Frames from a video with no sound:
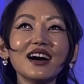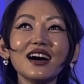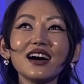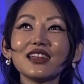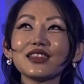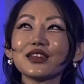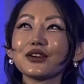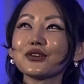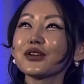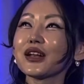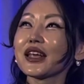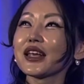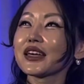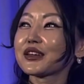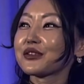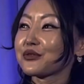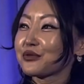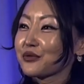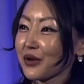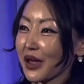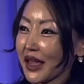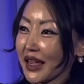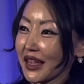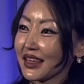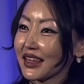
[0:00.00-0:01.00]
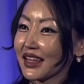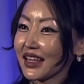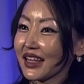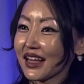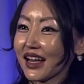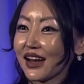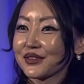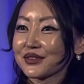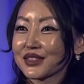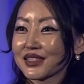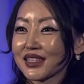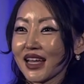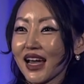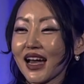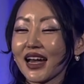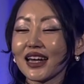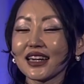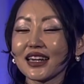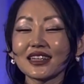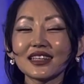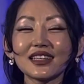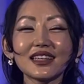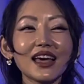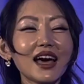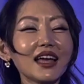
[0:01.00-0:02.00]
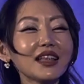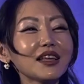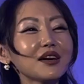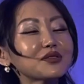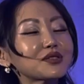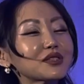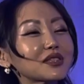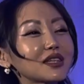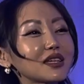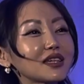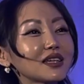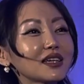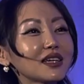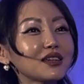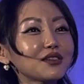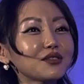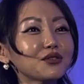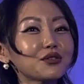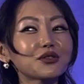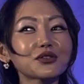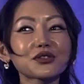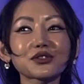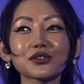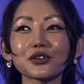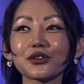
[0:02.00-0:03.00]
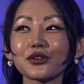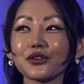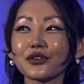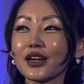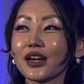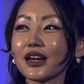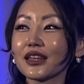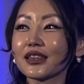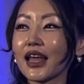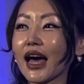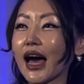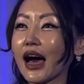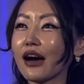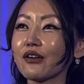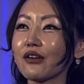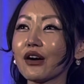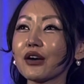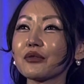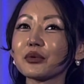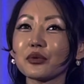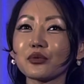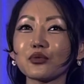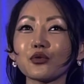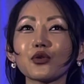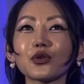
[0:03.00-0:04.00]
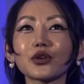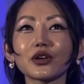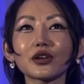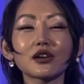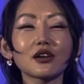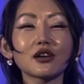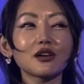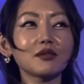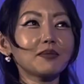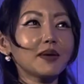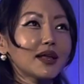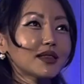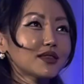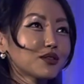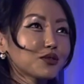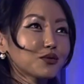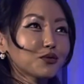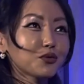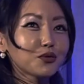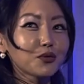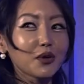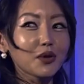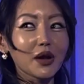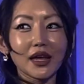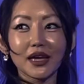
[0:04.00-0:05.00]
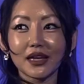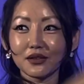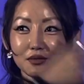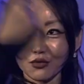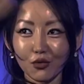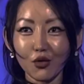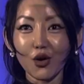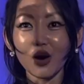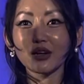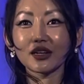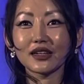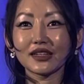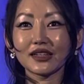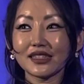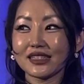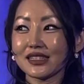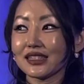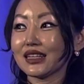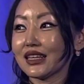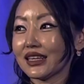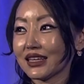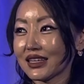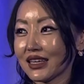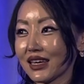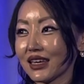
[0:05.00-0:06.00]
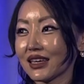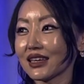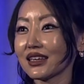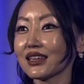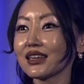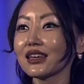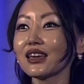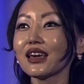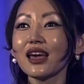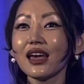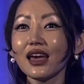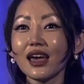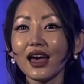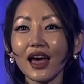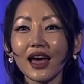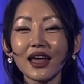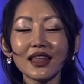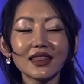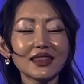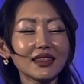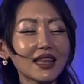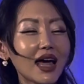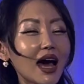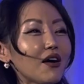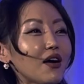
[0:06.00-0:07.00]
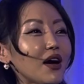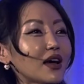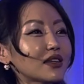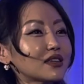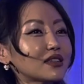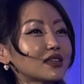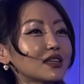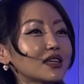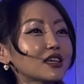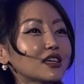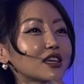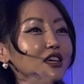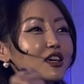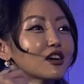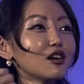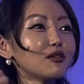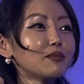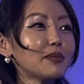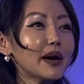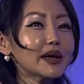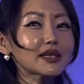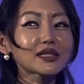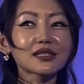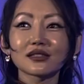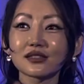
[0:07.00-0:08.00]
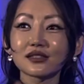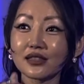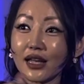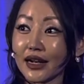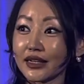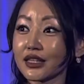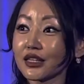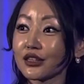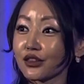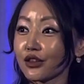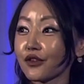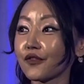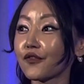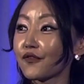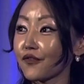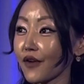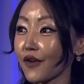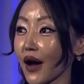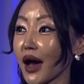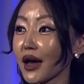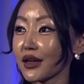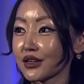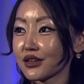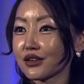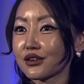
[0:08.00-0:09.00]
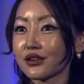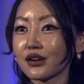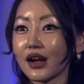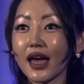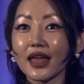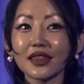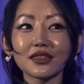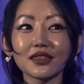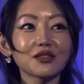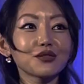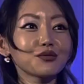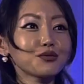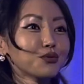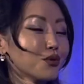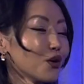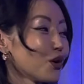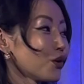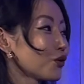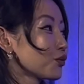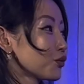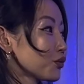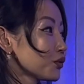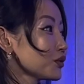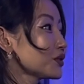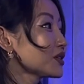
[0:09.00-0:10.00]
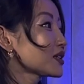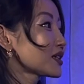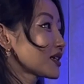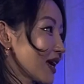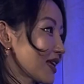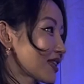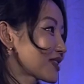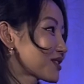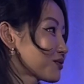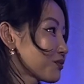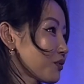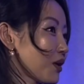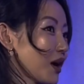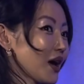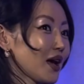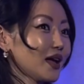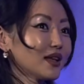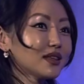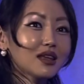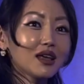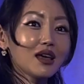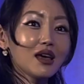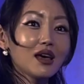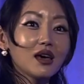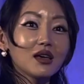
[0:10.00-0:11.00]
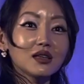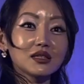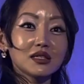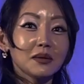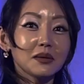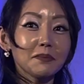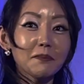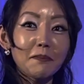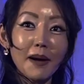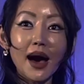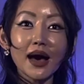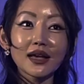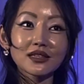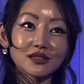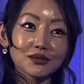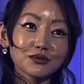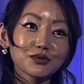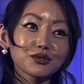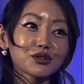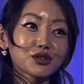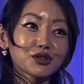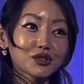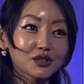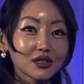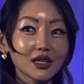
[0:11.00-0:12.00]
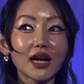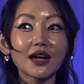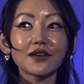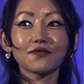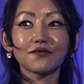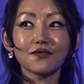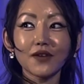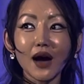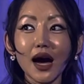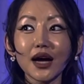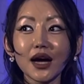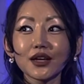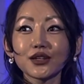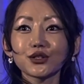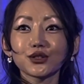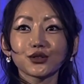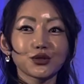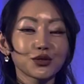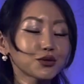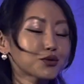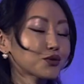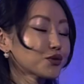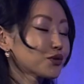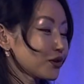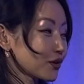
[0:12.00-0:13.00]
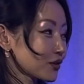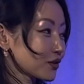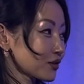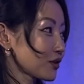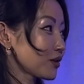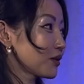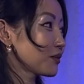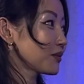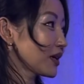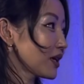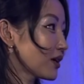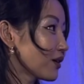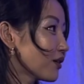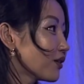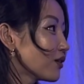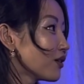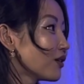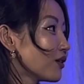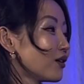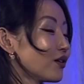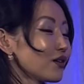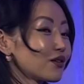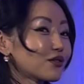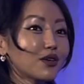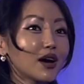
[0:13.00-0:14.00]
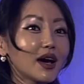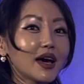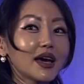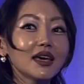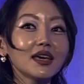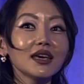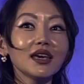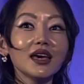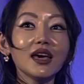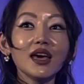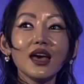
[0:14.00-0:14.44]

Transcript: They were like raining outside. And I was thinking, in North Korea now I've been worrying about the rainwater is leaking. And now I've been thinking about starting the fire and the wood gets wet. It's impossible to start fire to cook the meal, right?